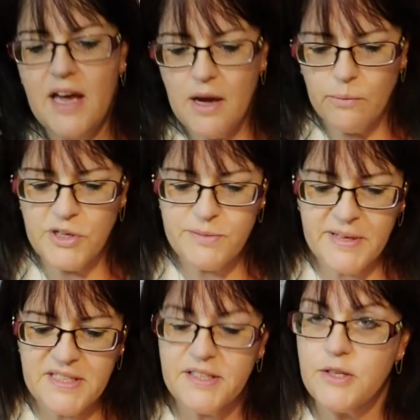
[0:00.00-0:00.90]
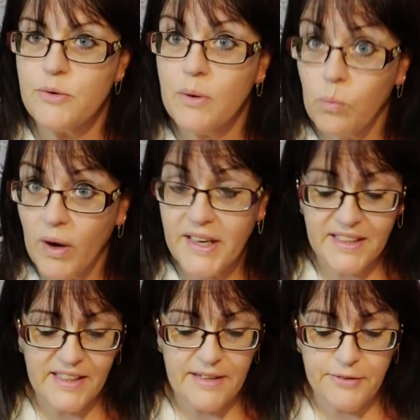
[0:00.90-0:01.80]
which means that you can widen
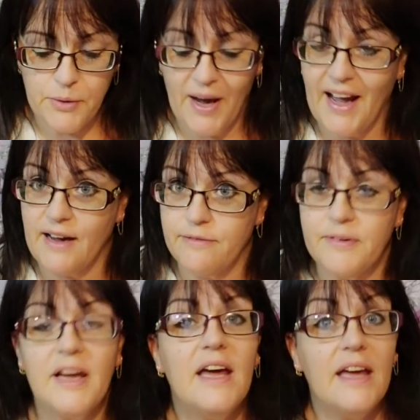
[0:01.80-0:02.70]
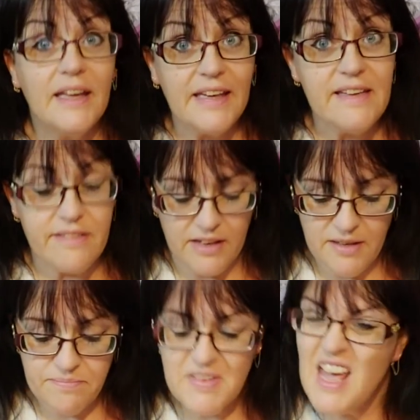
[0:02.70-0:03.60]
it if you have either
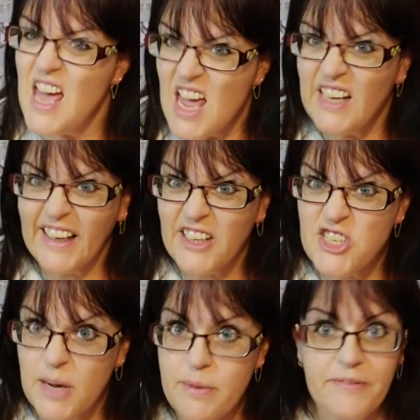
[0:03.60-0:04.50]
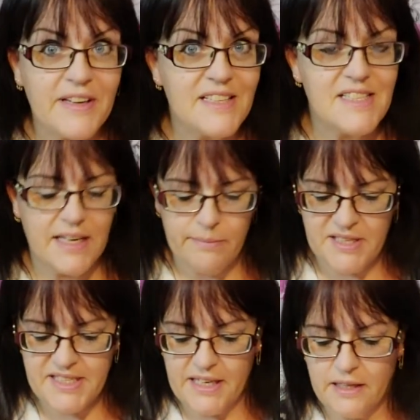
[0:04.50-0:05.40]
little chubby fingers like
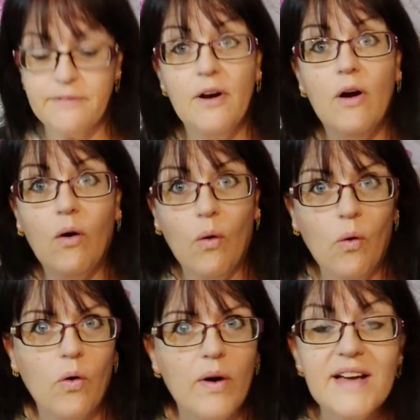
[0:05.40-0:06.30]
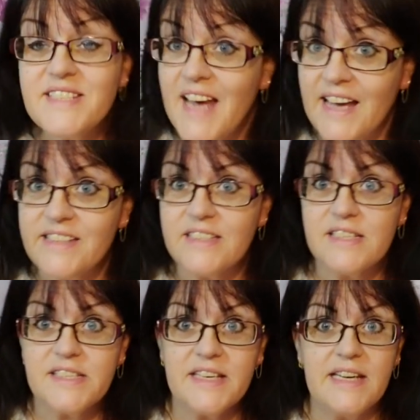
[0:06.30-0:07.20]
myself, or a
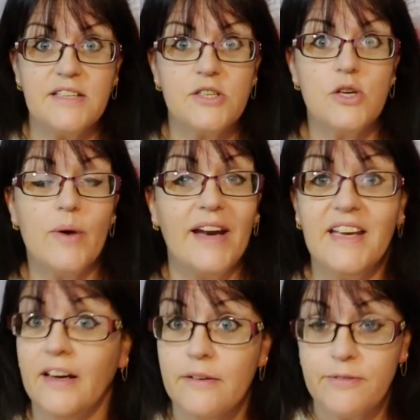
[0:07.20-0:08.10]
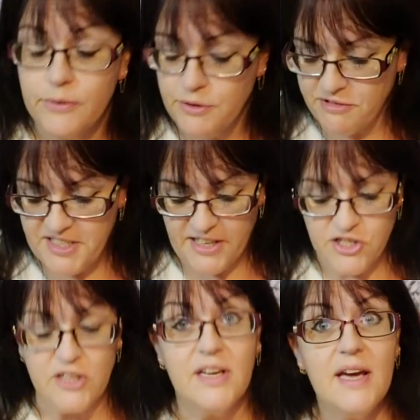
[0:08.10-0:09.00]
tendency to any kind of fluid
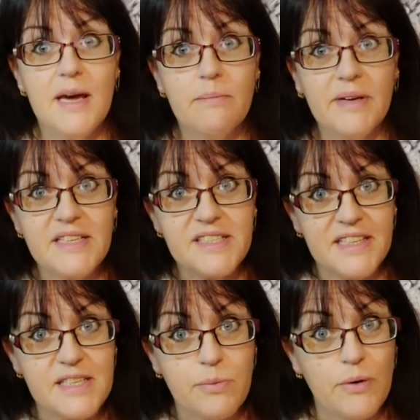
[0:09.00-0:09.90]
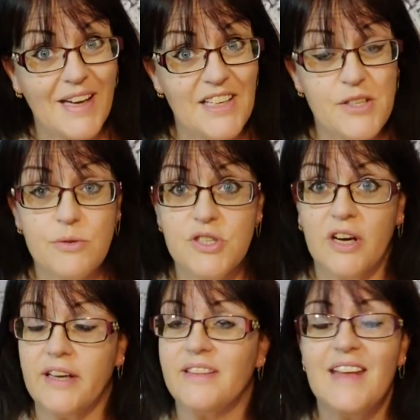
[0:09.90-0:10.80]
retention, means that this won't get too
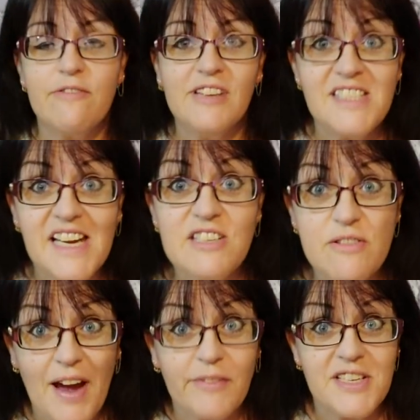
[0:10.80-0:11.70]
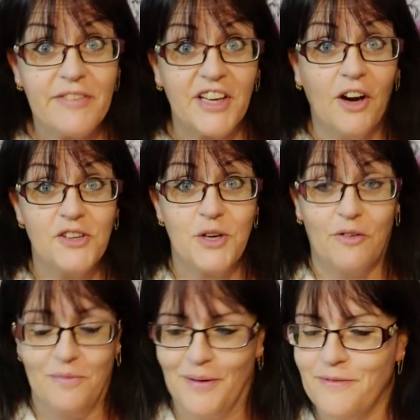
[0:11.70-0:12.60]
tight. Never any danger of having to have it cut off
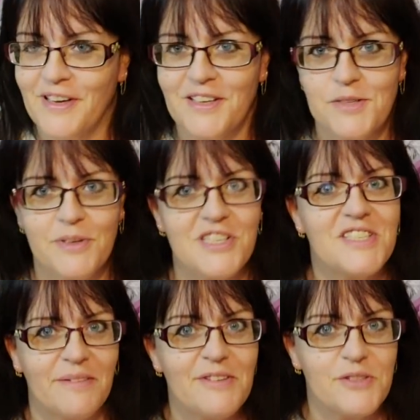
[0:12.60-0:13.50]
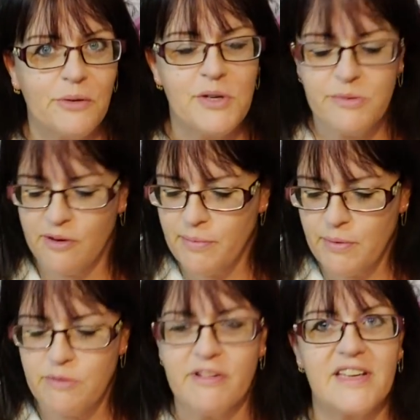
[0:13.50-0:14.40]
of my fingers, which is something that's always worried me
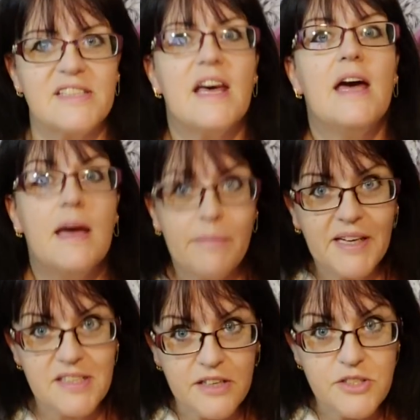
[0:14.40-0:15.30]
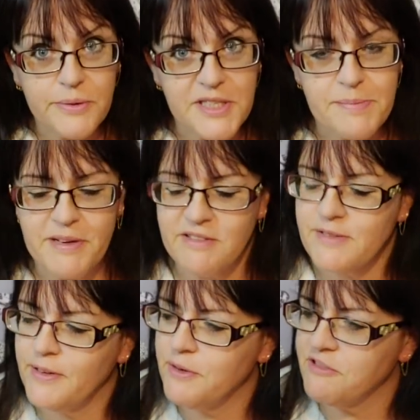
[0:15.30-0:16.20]
with rings, because I do experience
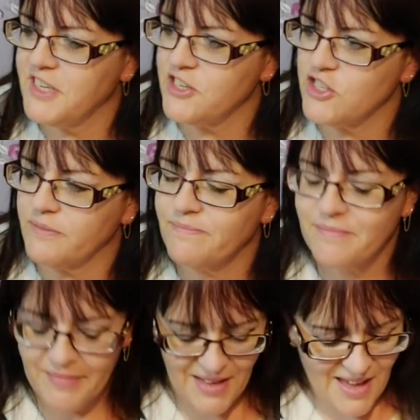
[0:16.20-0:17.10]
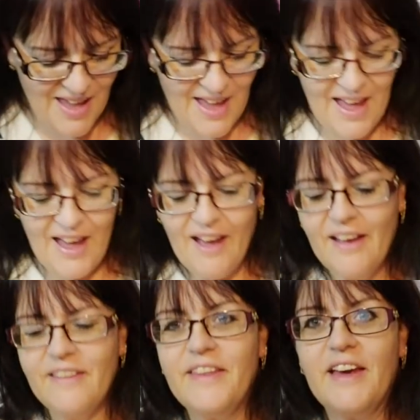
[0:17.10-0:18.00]
fluid retention.
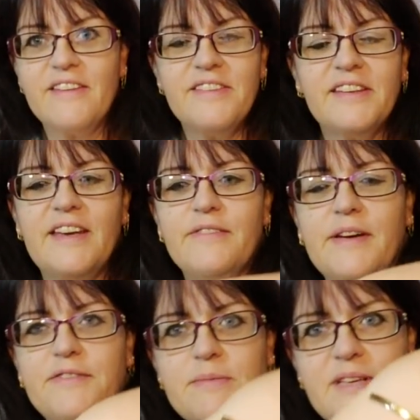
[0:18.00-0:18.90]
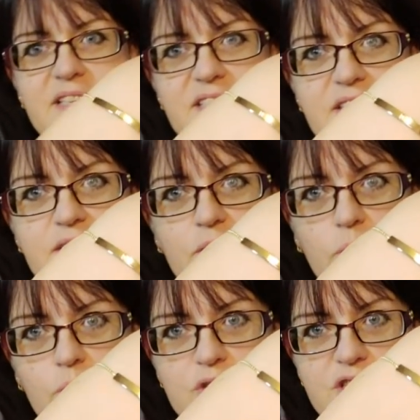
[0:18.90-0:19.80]
The other thing they've gifted me is this
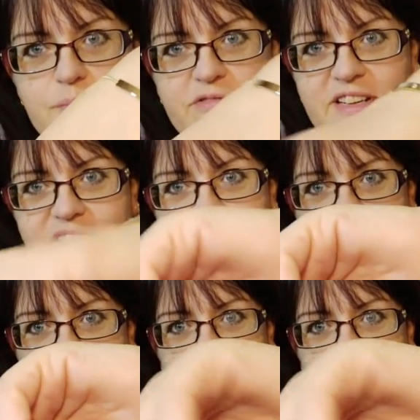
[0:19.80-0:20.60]
gorgeous bracelet.